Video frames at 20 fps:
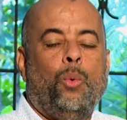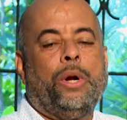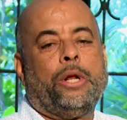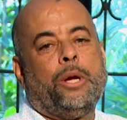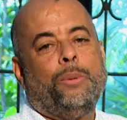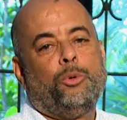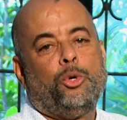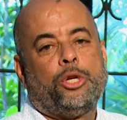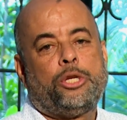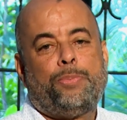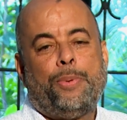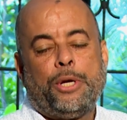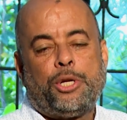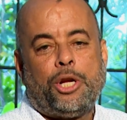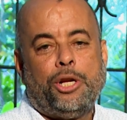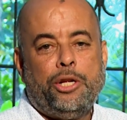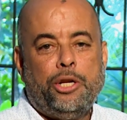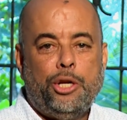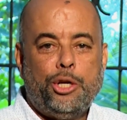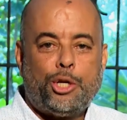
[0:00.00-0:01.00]
Welcome to a
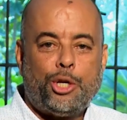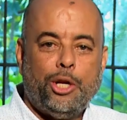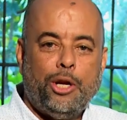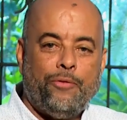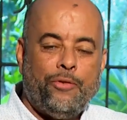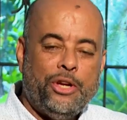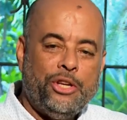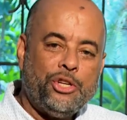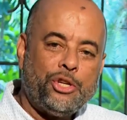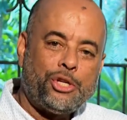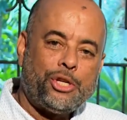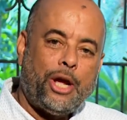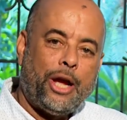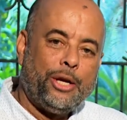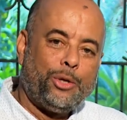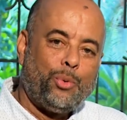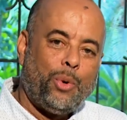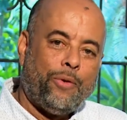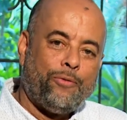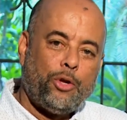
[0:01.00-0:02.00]
special edition of
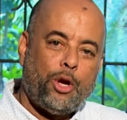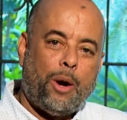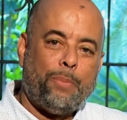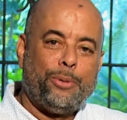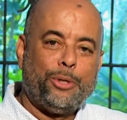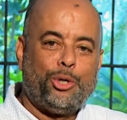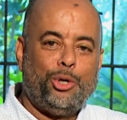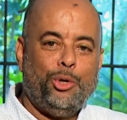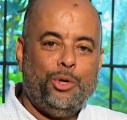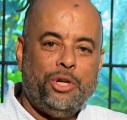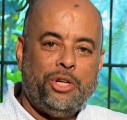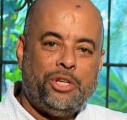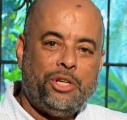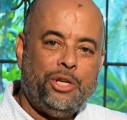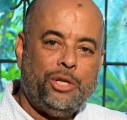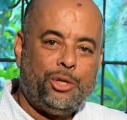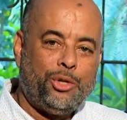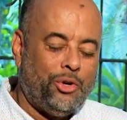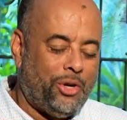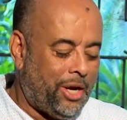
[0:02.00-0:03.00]
Insight. We have the
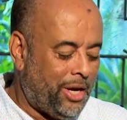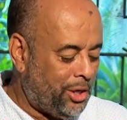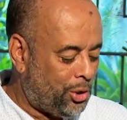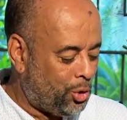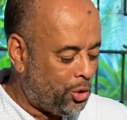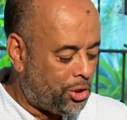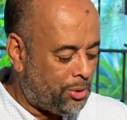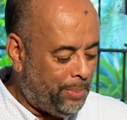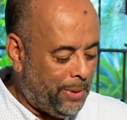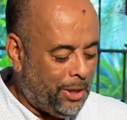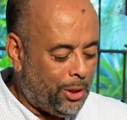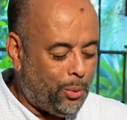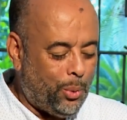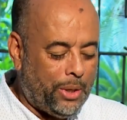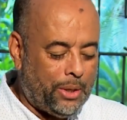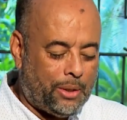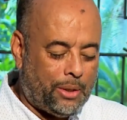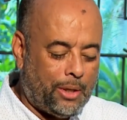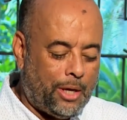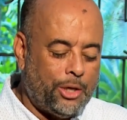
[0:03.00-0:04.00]
opportunity today to speak
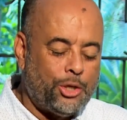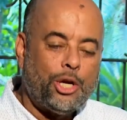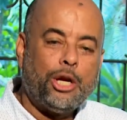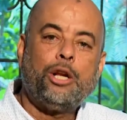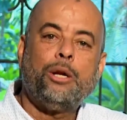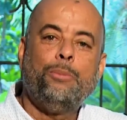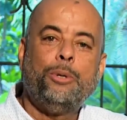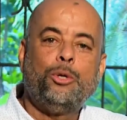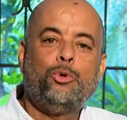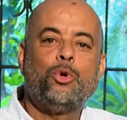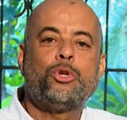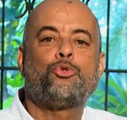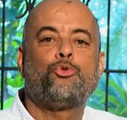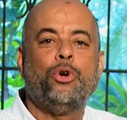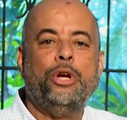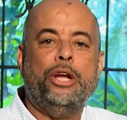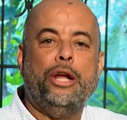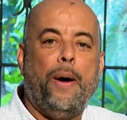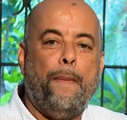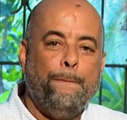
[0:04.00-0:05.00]
with a gentleman who has
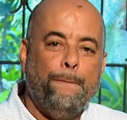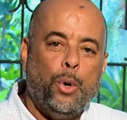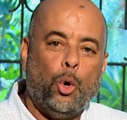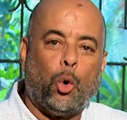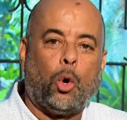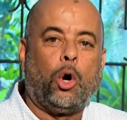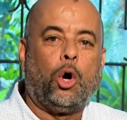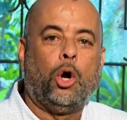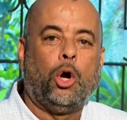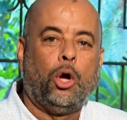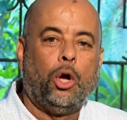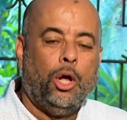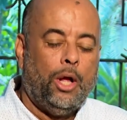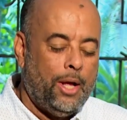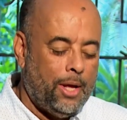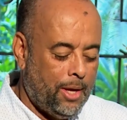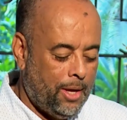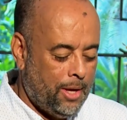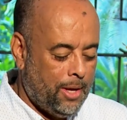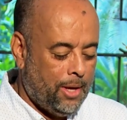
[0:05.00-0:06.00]
written a book.
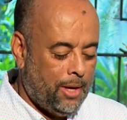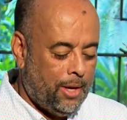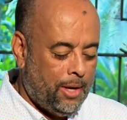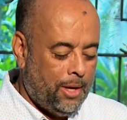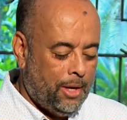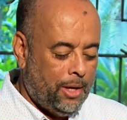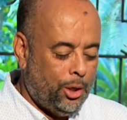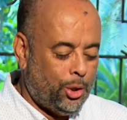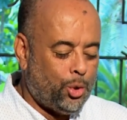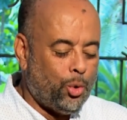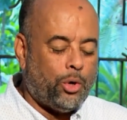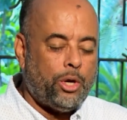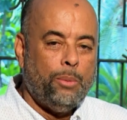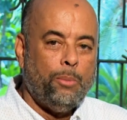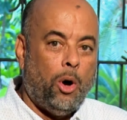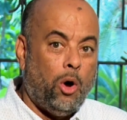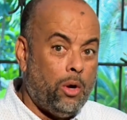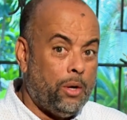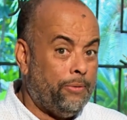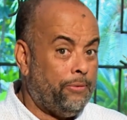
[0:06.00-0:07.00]
It took
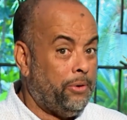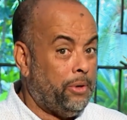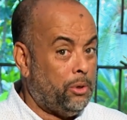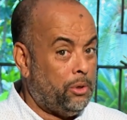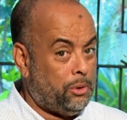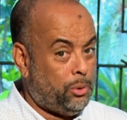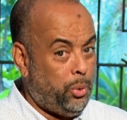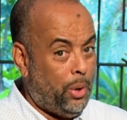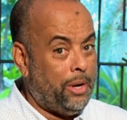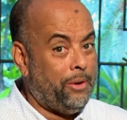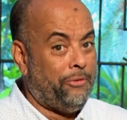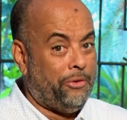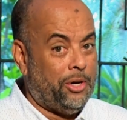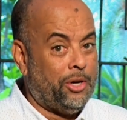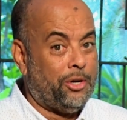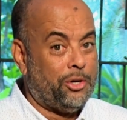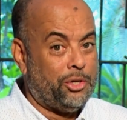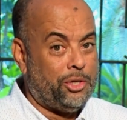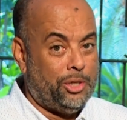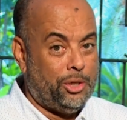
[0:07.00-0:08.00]
him all of 12
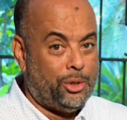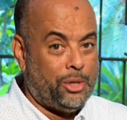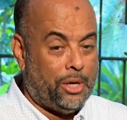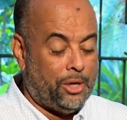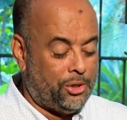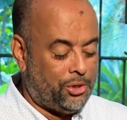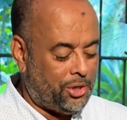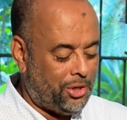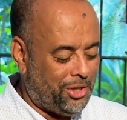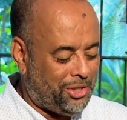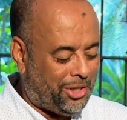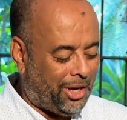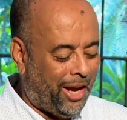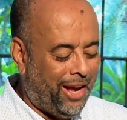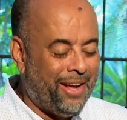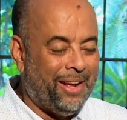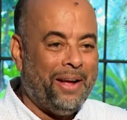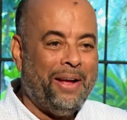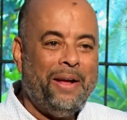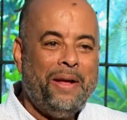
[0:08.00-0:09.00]
years, he tells us,
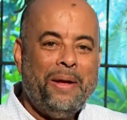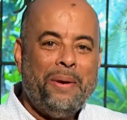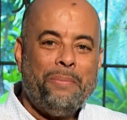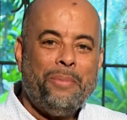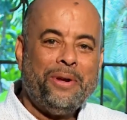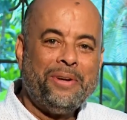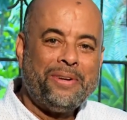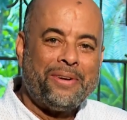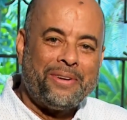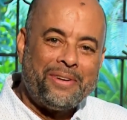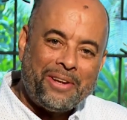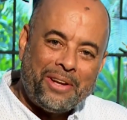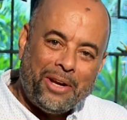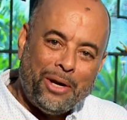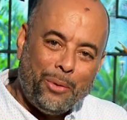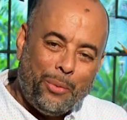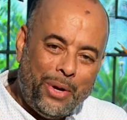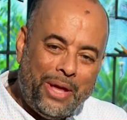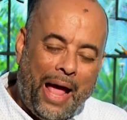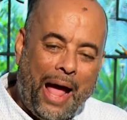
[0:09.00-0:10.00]
but
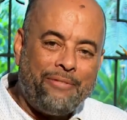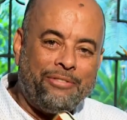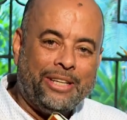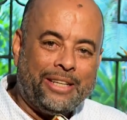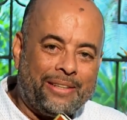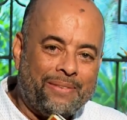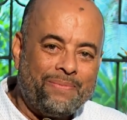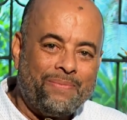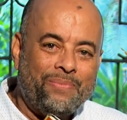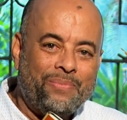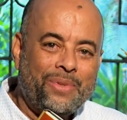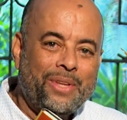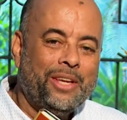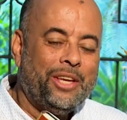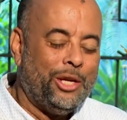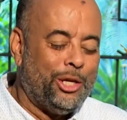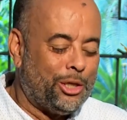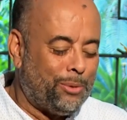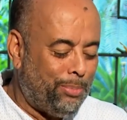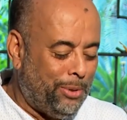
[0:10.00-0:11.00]
here we have it.
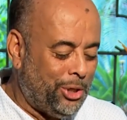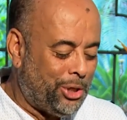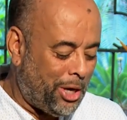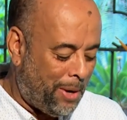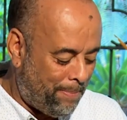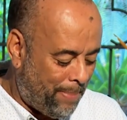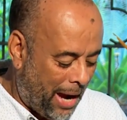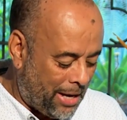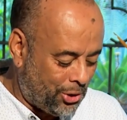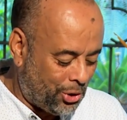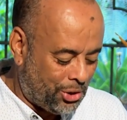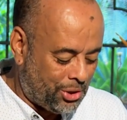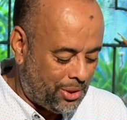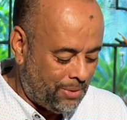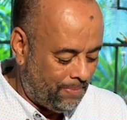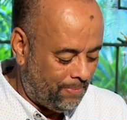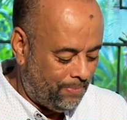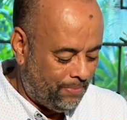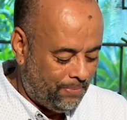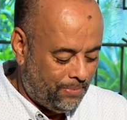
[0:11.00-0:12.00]
He is P.J.
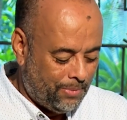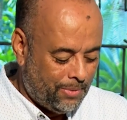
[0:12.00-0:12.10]
Patterson.